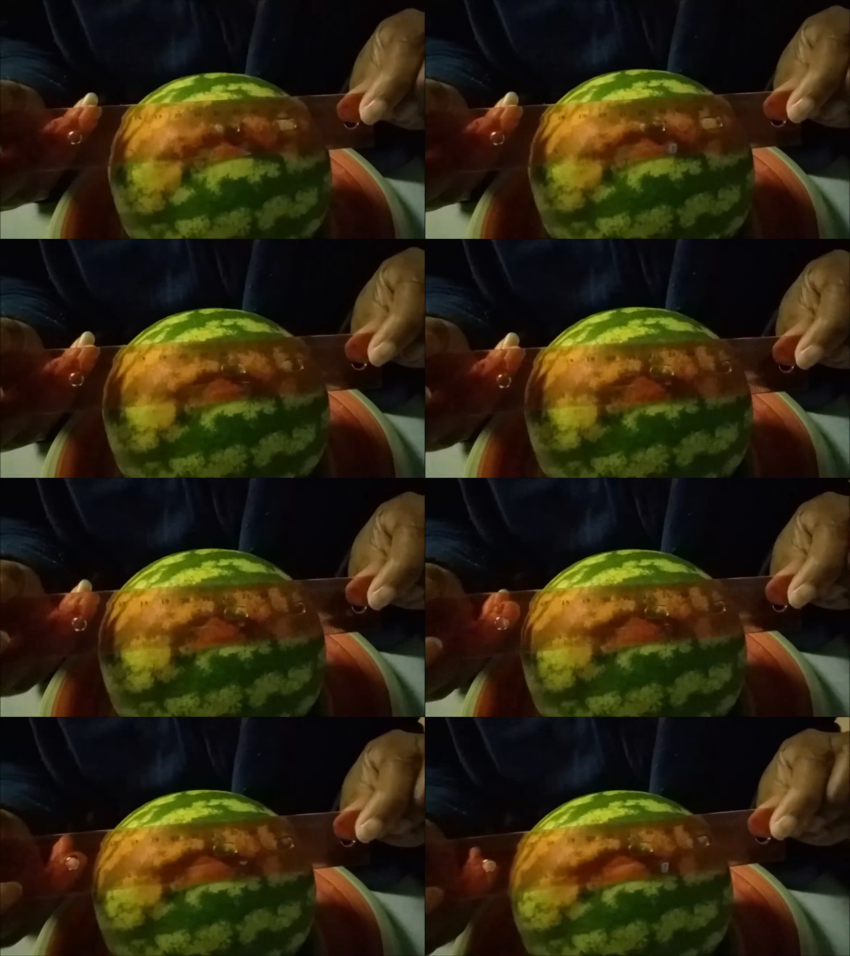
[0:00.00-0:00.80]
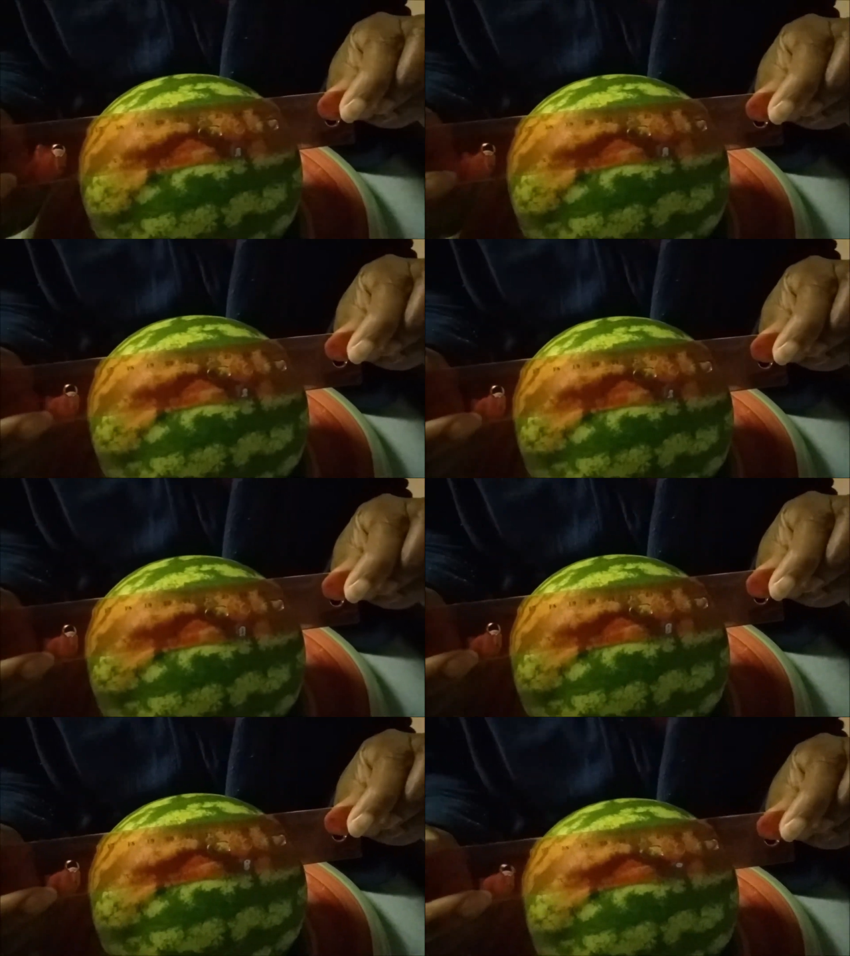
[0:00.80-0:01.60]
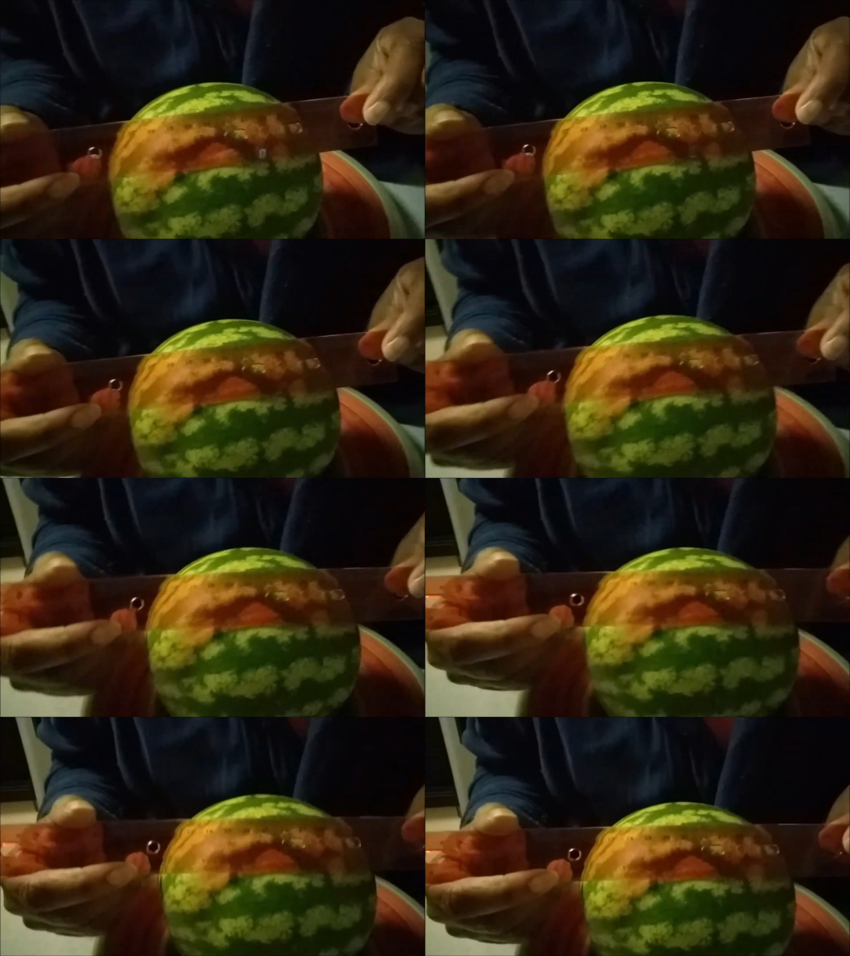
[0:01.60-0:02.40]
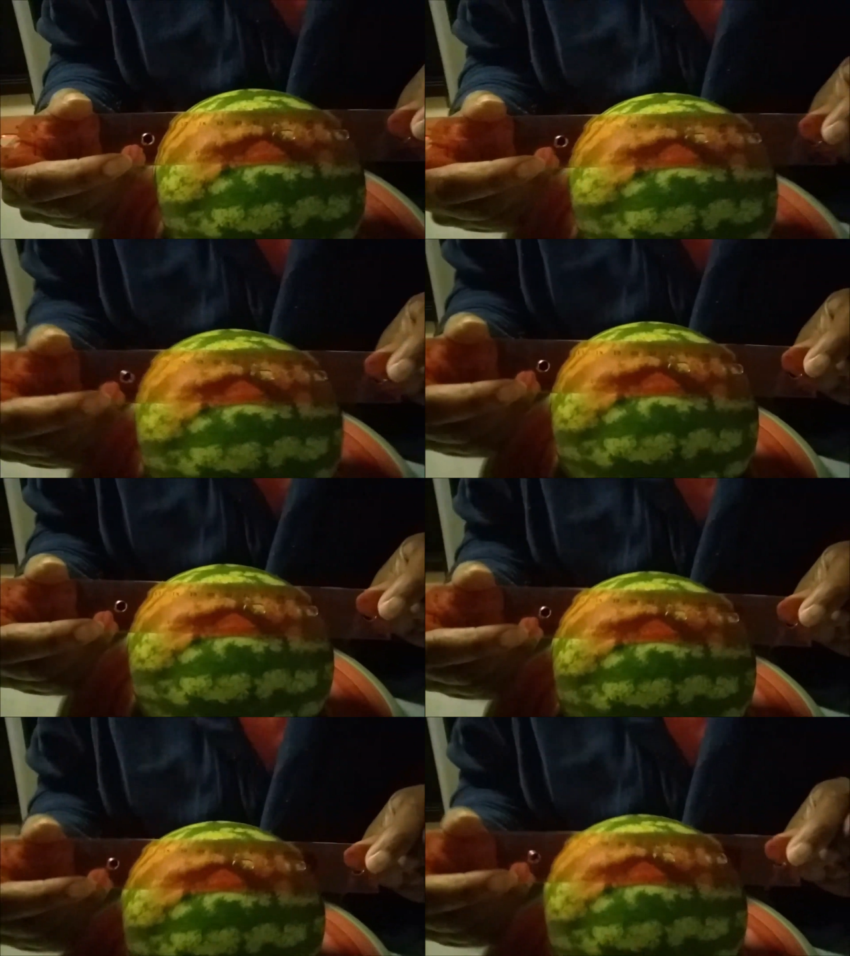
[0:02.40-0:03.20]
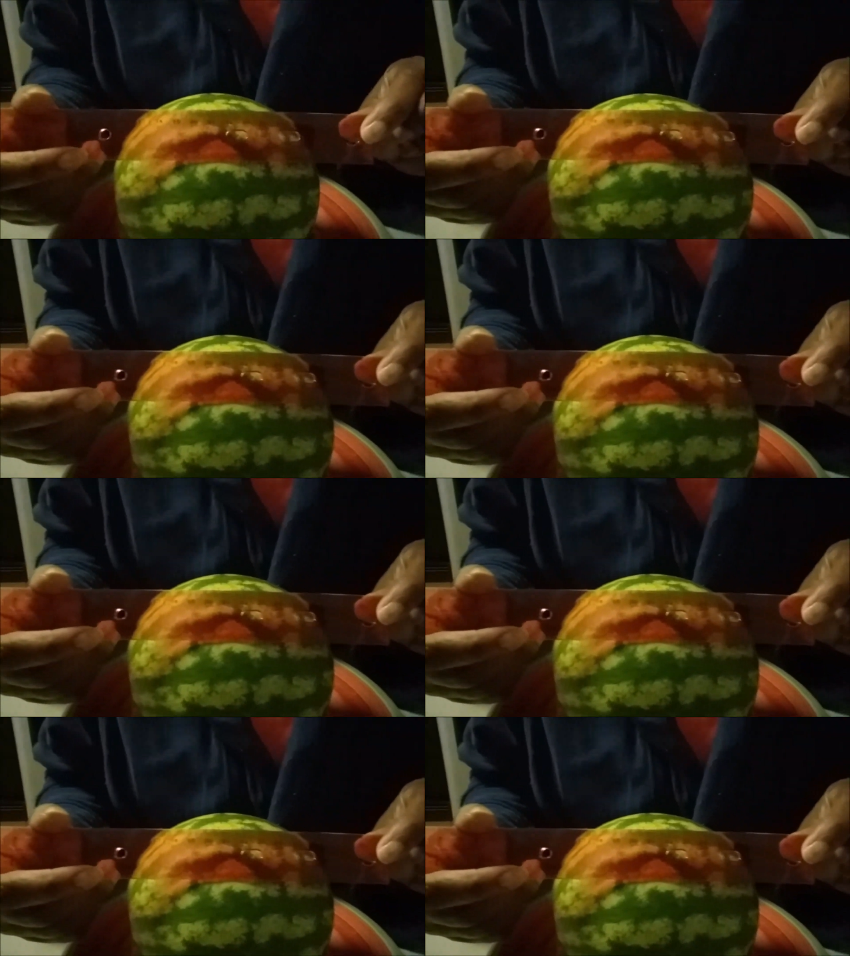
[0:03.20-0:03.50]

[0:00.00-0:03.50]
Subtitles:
[unreadable: no face in view]